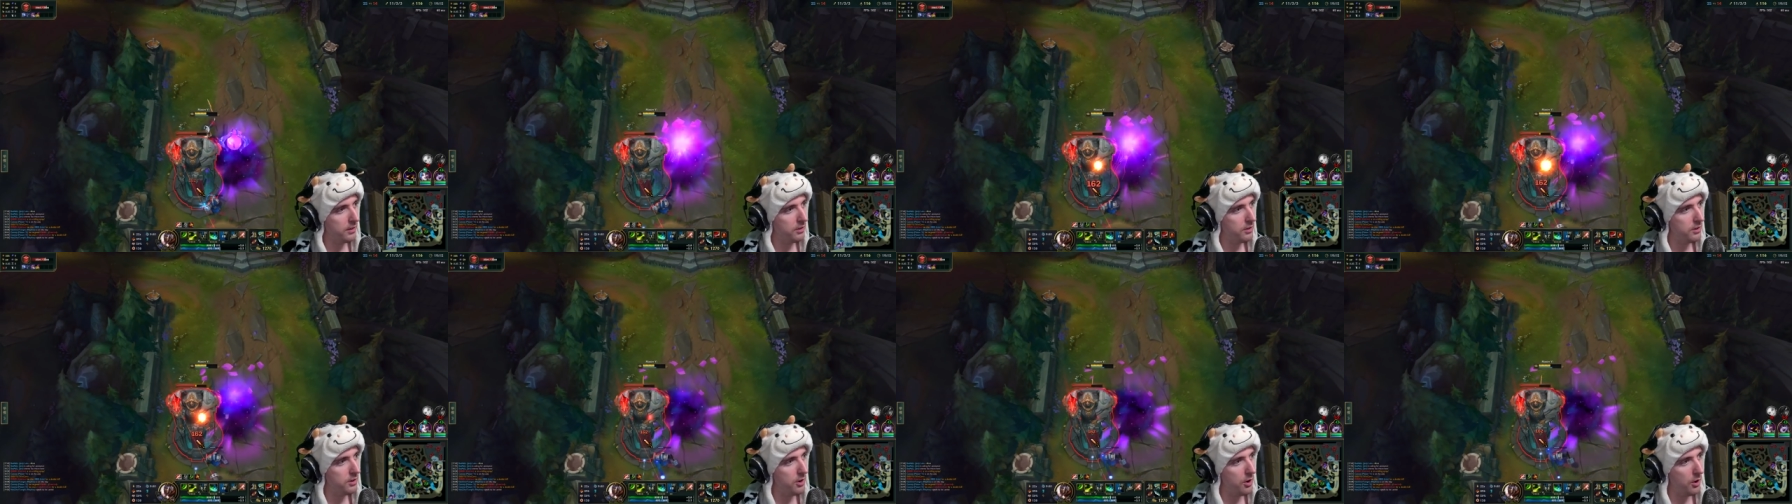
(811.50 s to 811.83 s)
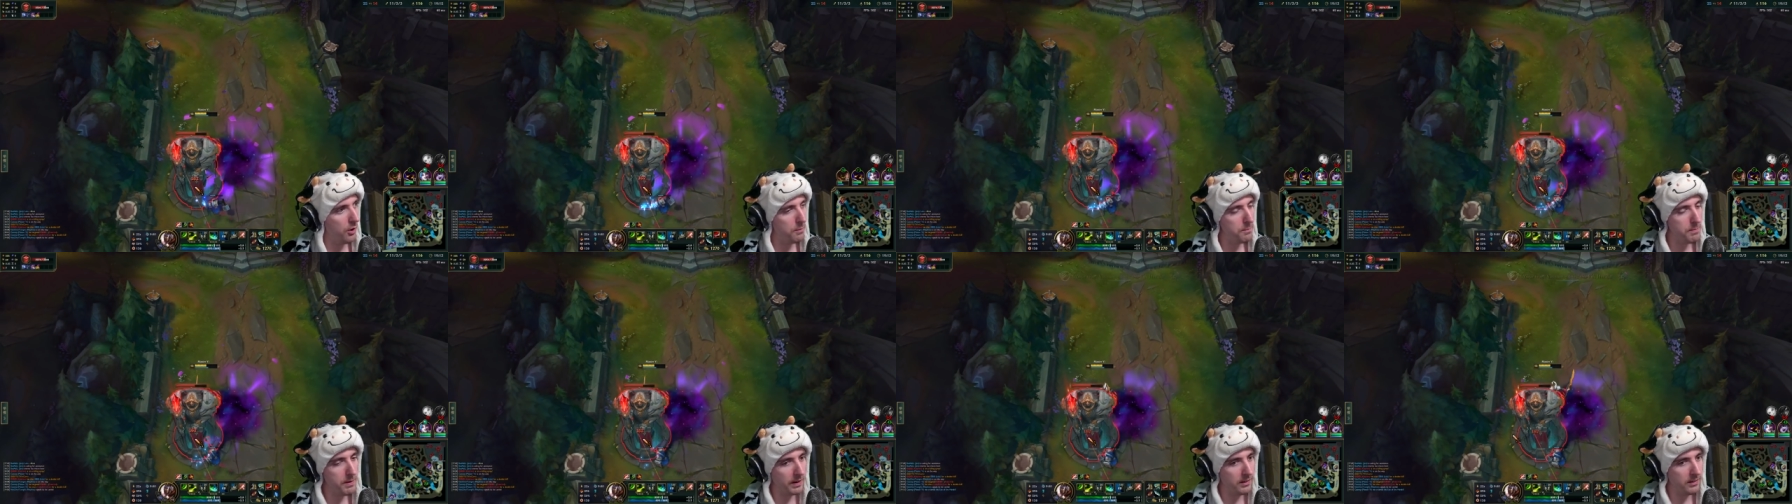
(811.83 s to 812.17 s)

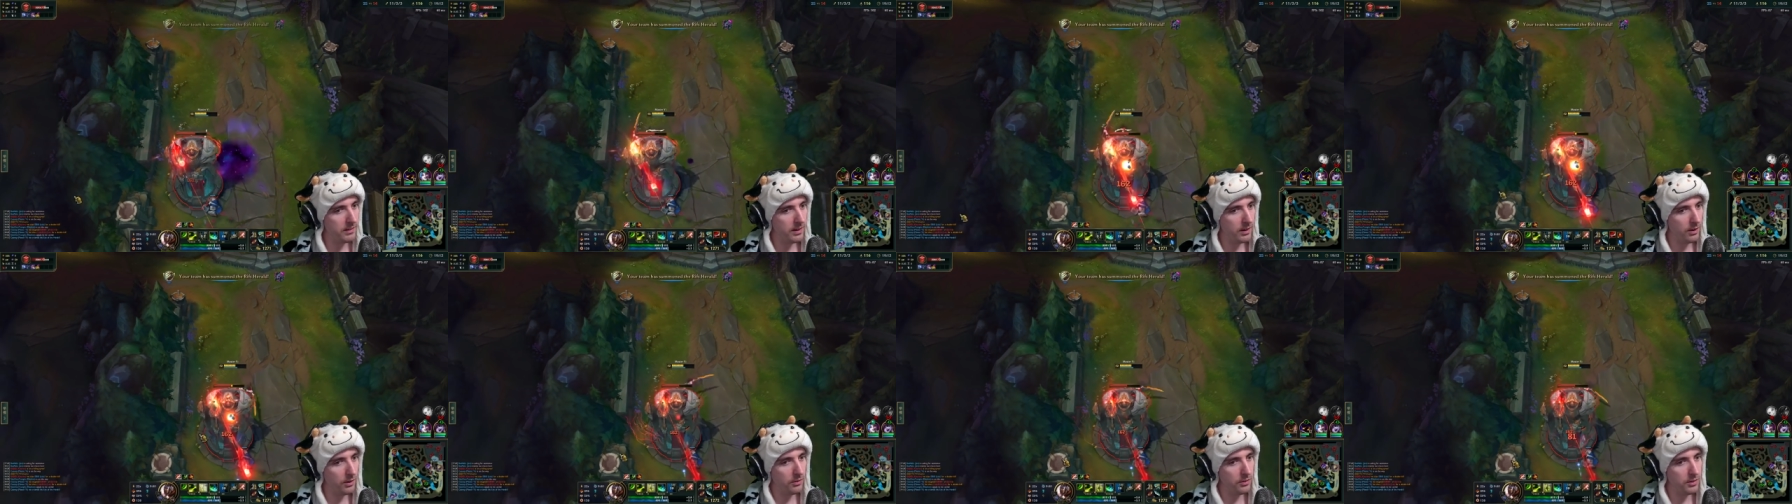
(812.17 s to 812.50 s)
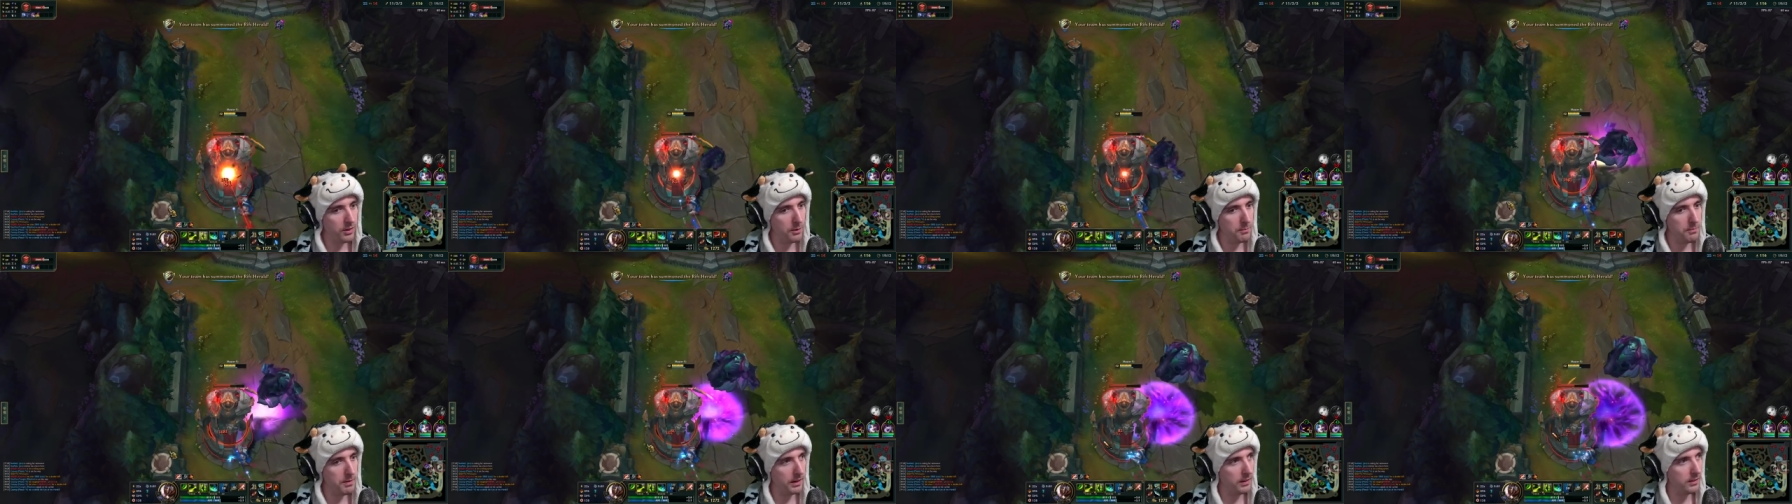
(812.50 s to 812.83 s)
No big deal.
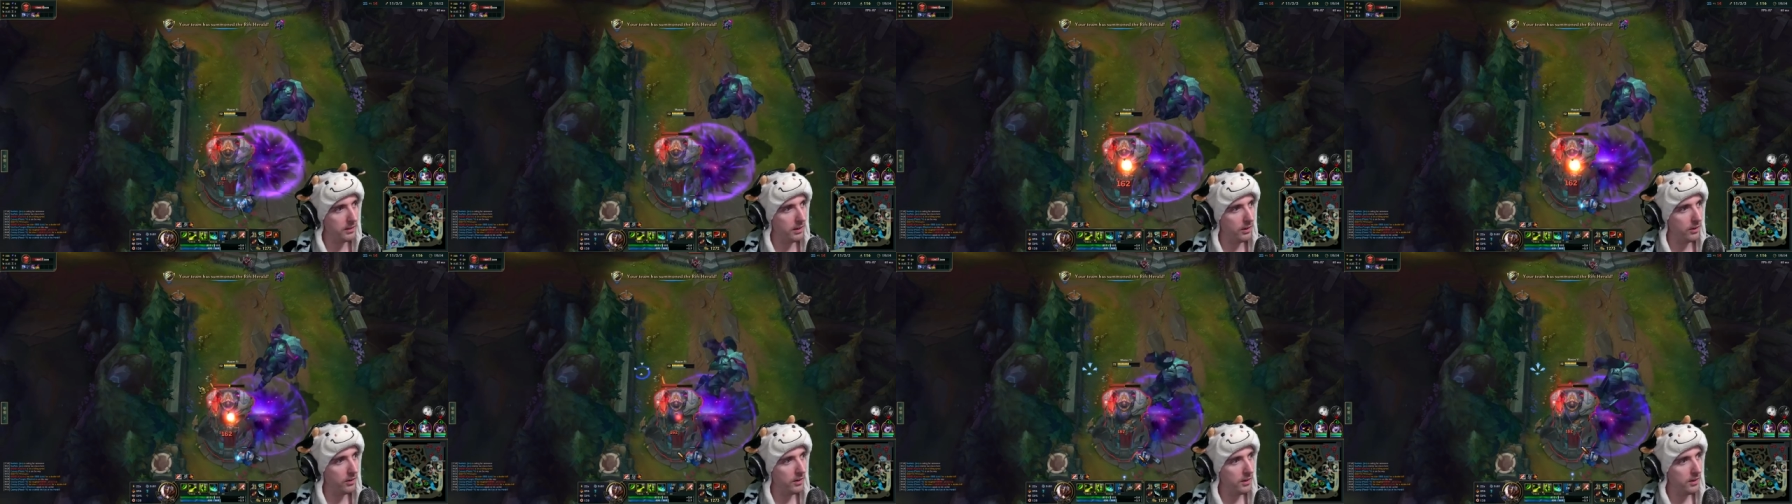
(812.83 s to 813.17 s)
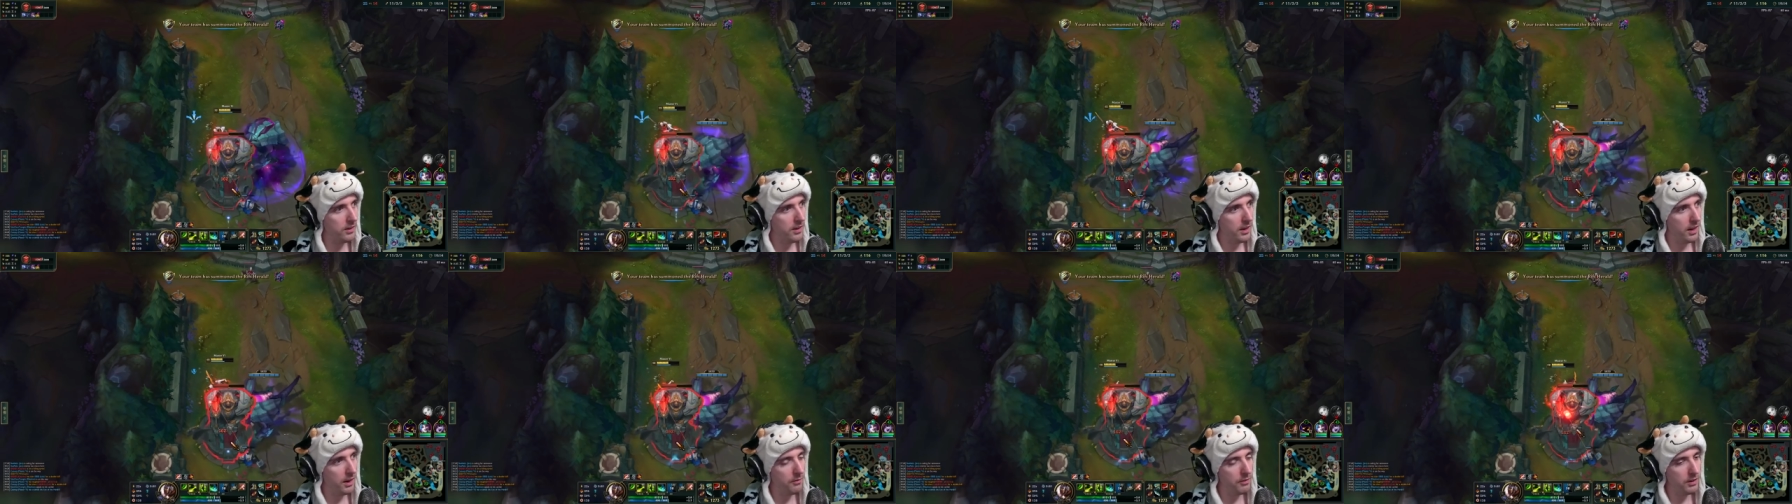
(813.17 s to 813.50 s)
No big deal.
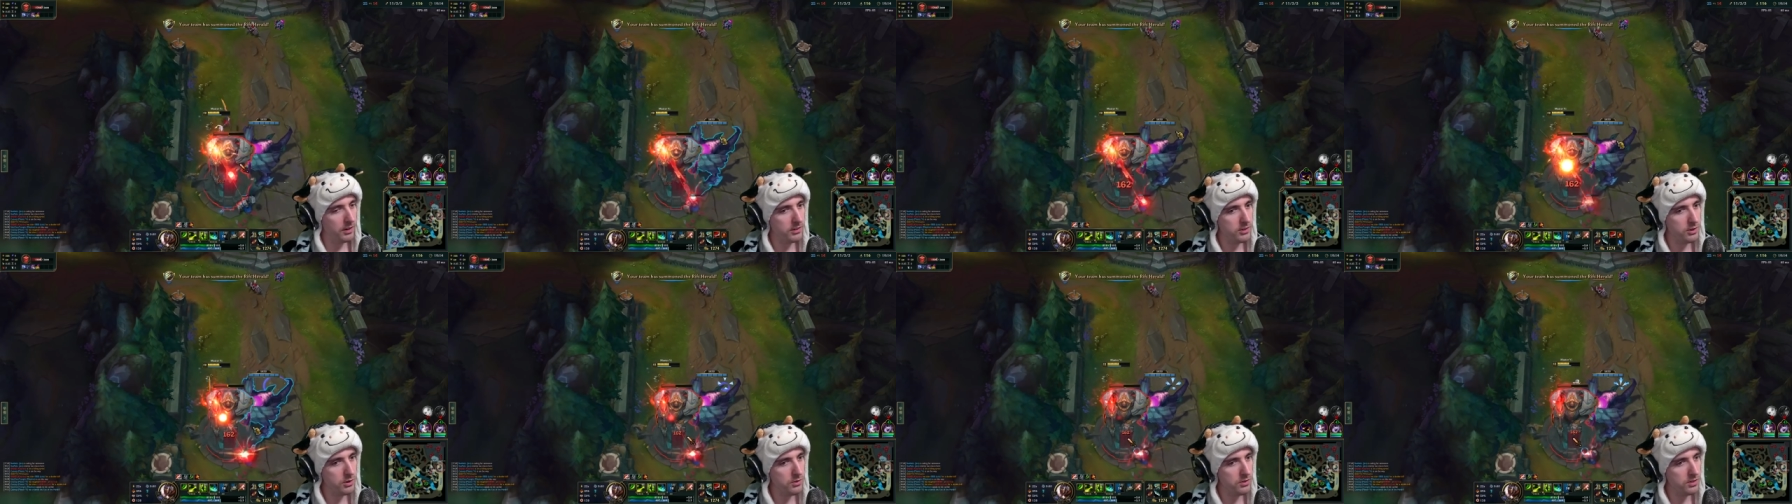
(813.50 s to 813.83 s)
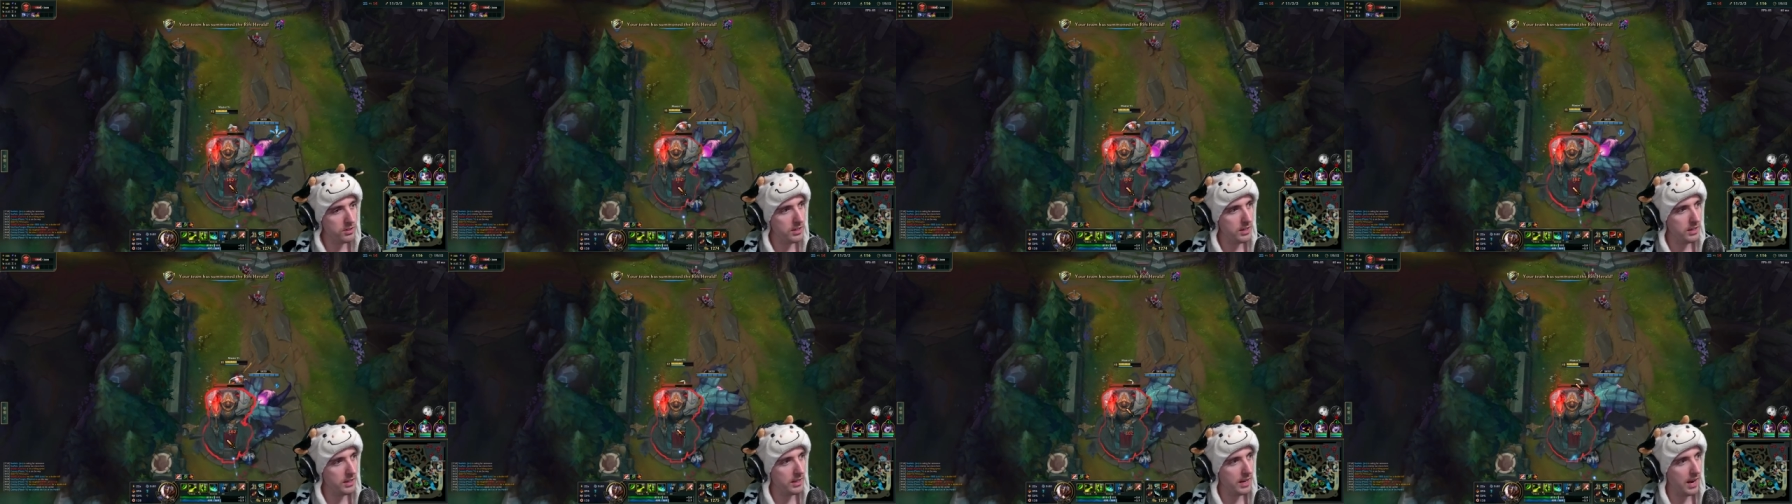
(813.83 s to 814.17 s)
And we do
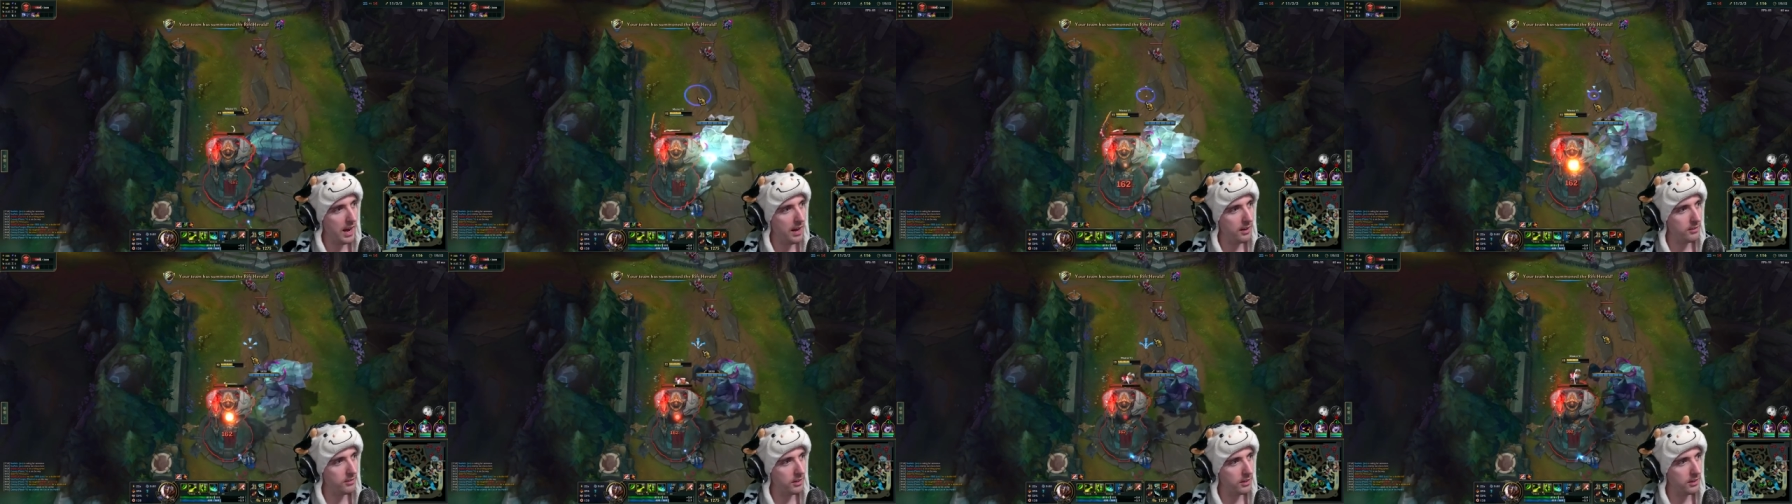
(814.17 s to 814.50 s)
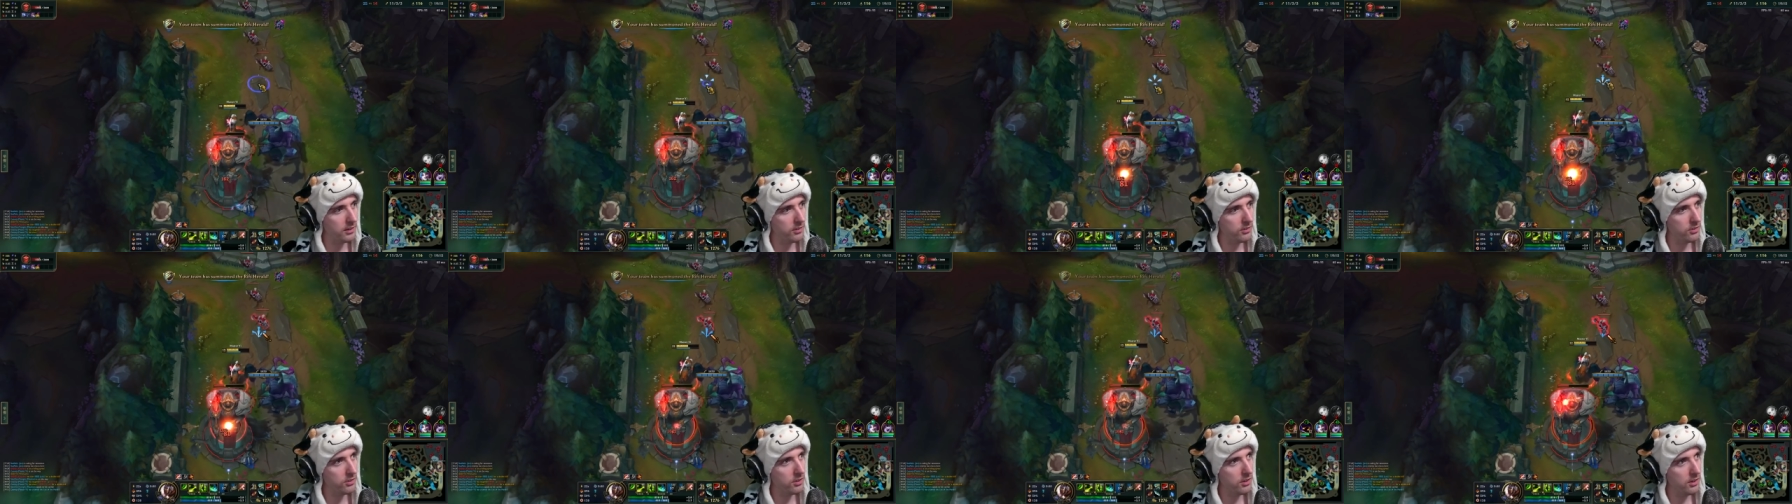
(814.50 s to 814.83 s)
see
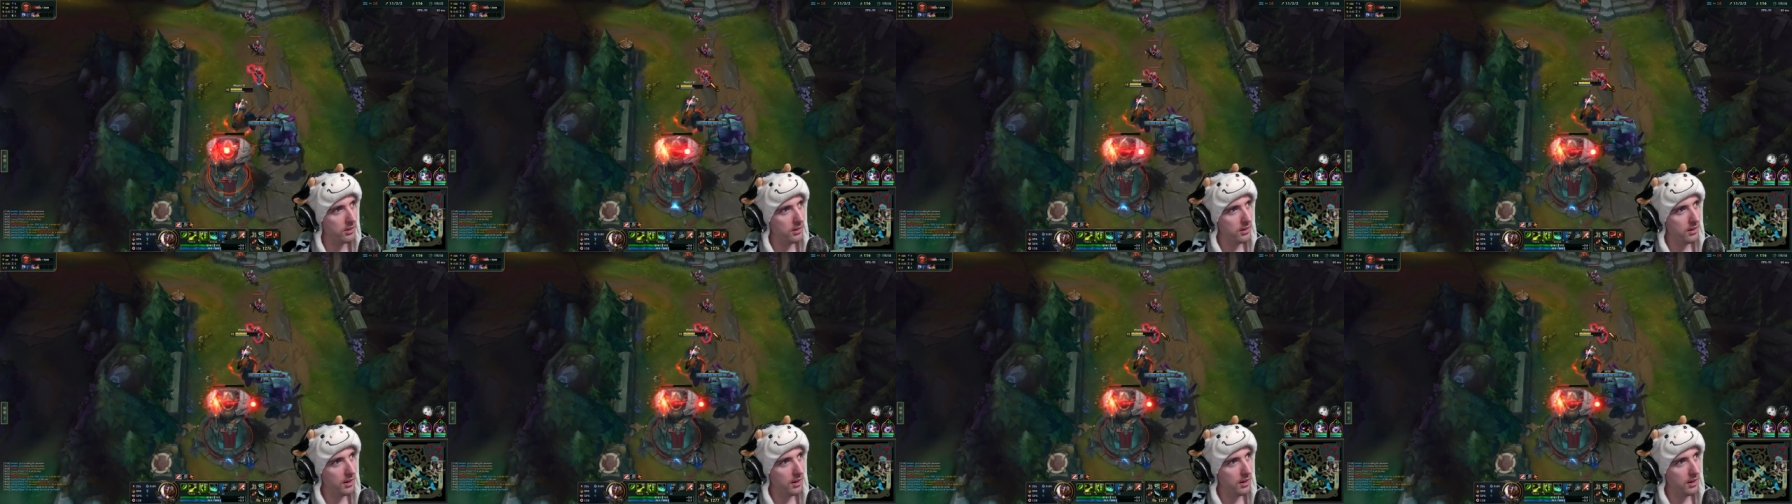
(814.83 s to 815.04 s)
Kha'Zix.